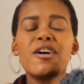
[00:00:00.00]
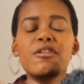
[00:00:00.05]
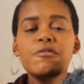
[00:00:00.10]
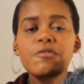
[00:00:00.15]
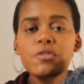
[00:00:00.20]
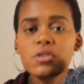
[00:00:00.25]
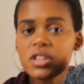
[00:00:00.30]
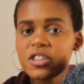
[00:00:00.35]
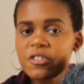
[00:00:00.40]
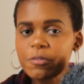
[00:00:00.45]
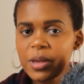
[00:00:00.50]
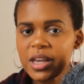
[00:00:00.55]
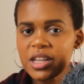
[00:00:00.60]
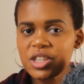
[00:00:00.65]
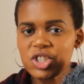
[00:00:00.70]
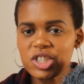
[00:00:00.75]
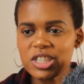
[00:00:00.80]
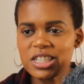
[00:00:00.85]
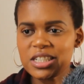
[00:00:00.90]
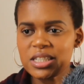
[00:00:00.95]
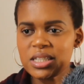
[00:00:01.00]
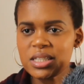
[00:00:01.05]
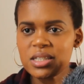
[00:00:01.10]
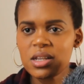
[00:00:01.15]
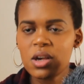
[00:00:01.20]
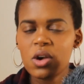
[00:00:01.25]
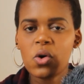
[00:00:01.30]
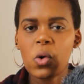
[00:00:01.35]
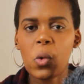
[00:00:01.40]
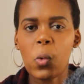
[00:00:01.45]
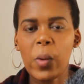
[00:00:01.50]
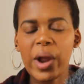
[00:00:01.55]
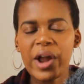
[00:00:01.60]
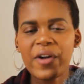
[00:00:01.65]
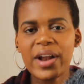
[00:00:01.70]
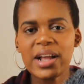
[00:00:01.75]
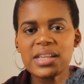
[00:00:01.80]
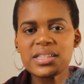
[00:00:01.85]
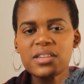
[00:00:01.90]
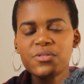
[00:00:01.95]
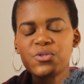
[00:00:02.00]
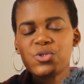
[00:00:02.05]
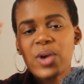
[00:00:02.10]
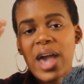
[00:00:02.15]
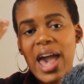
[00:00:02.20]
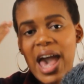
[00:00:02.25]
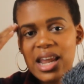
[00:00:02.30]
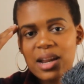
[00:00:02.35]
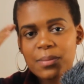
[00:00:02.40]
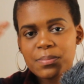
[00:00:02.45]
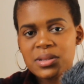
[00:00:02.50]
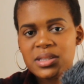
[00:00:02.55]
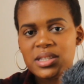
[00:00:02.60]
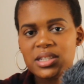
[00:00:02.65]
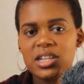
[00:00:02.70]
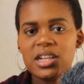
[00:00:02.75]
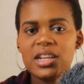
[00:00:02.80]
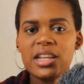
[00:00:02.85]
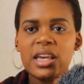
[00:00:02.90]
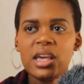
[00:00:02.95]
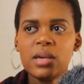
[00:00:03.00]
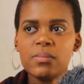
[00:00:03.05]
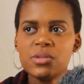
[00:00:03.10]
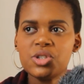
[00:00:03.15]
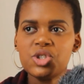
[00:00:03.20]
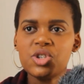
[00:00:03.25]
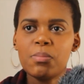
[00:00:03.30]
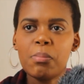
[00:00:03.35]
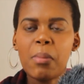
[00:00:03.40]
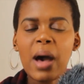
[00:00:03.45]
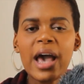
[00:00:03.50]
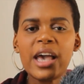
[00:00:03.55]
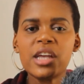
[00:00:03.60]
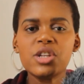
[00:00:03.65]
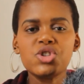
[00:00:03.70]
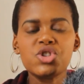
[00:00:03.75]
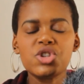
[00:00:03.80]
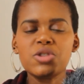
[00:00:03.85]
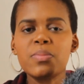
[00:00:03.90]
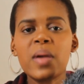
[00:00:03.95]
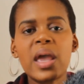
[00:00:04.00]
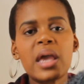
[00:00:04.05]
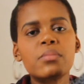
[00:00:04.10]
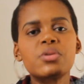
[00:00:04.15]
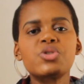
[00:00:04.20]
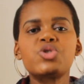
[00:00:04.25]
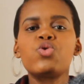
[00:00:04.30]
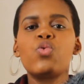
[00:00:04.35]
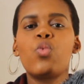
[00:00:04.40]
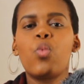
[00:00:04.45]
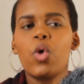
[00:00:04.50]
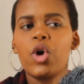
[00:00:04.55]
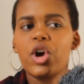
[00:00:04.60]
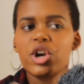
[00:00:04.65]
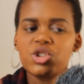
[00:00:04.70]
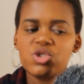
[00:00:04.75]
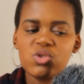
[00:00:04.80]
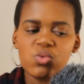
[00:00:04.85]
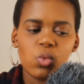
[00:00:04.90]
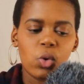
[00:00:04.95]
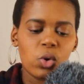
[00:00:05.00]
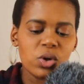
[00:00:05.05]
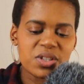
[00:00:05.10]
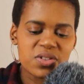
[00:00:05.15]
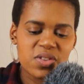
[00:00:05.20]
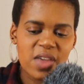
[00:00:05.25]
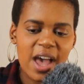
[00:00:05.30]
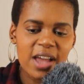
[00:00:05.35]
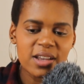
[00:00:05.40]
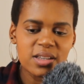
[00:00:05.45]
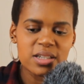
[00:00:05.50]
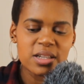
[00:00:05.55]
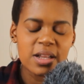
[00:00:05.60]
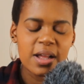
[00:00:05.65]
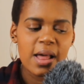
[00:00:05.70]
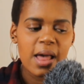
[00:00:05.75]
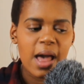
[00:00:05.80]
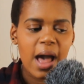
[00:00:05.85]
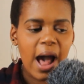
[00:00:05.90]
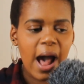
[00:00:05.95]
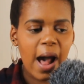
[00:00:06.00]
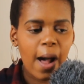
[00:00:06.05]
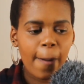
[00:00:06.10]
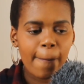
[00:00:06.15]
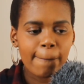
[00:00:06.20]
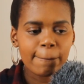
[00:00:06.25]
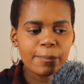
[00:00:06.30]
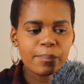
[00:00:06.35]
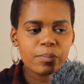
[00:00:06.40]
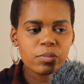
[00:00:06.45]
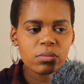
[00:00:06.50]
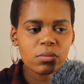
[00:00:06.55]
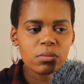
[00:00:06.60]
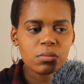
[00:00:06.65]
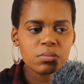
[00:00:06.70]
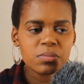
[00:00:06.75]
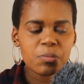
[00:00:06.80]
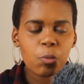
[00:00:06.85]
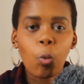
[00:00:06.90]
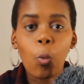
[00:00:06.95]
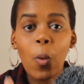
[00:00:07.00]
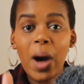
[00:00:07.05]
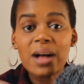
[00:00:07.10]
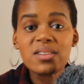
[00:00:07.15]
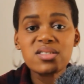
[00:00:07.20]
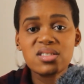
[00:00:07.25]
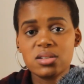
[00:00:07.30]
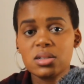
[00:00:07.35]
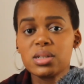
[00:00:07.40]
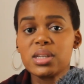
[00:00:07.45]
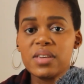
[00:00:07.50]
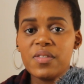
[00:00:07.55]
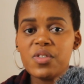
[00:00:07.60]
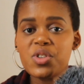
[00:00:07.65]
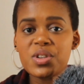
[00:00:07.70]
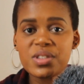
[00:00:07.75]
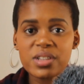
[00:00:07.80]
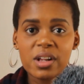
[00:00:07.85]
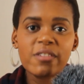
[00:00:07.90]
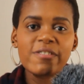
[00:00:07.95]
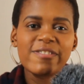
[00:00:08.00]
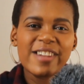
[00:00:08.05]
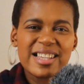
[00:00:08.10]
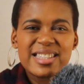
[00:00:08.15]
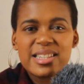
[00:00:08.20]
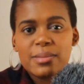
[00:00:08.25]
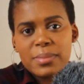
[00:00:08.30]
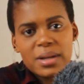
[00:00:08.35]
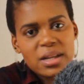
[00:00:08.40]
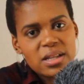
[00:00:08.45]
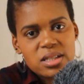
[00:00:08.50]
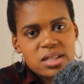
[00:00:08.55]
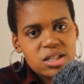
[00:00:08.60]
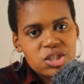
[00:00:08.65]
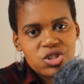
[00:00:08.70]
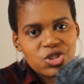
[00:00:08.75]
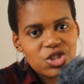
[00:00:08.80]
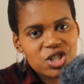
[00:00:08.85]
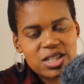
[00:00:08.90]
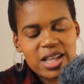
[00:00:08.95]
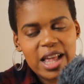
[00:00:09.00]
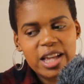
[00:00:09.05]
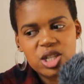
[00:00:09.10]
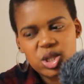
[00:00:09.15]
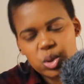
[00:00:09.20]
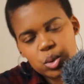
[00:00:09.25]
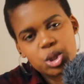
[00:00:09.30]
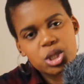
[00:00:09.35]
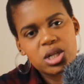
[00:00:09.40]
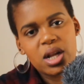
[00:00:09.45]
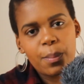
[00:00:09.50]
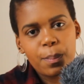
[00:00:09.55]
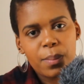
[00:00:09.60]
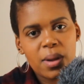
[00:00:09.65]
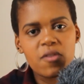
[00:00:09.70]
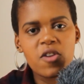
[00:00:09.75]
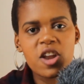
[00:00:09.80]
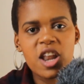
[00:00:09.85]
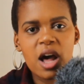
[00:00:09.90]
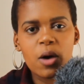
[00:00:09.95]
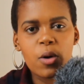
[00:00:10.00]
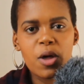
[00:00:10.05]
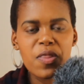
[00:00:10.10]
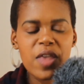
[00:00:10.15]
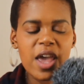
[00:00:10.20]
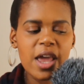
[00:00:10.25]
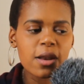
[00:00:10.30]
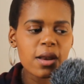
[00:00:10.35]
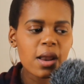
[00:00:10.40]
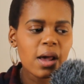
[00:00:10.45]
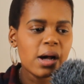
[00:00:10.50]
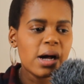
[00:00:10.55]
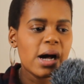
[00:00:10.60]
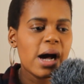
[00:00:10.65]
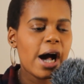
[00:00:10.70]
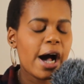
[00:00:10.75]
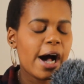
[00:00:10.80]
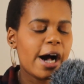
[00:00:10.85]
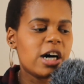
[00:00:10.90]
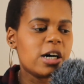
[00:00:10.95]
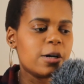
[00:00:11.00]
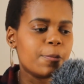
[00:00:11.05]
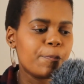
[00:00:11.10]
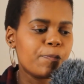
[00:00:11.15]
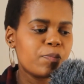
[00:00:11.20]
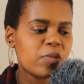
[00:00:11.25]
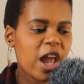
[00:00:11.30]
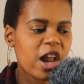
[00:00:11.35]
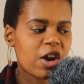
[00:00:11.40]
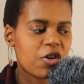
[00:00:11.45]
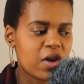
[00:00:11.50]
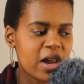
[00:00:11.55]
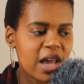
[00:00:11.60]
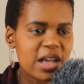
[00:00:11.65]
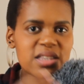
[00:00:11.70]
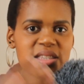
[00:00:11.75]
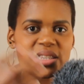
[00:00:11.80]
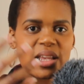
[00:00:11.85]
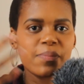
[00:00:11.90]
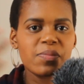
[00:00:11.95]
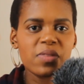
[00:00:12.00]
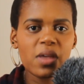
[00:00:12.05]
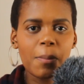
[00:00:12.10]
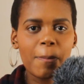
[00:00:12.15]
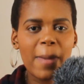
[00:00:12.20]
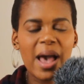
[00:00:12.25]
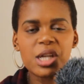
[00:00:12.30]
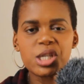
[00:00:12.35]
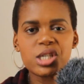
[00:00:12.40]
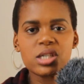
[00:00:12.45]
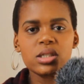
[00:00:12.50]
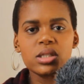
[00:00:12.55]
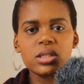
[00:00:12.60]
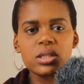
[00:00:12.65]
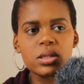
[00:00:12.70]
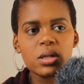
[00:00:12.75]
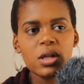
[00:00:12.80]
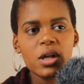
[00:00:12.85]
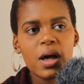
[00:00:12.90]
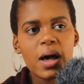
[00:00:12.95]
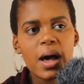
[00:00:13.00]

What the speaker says: full of pictures. Whereas if you had a particular image in mind, you'd be able to work towards that, while still giving yourself flexibility to just like switch it up every now and then, and create something magical,